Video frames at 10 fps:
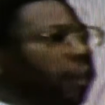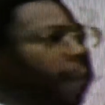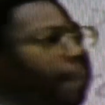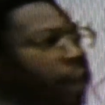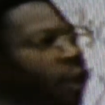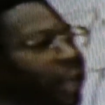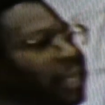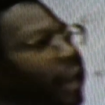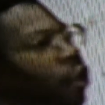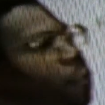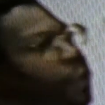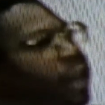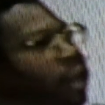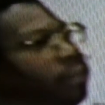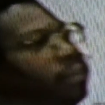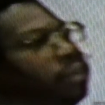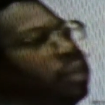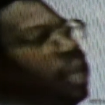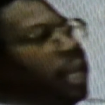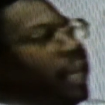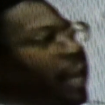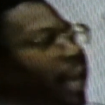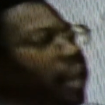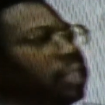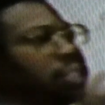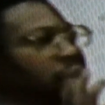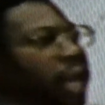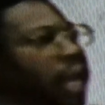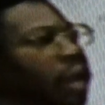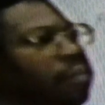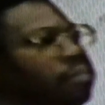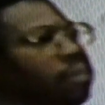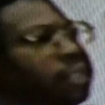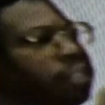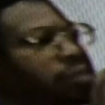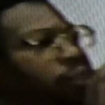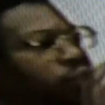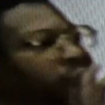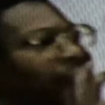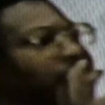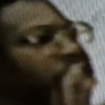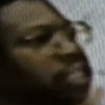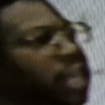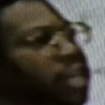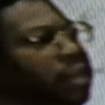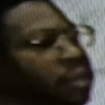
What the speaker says: know as I open up that El-Islam, Muslims do not seek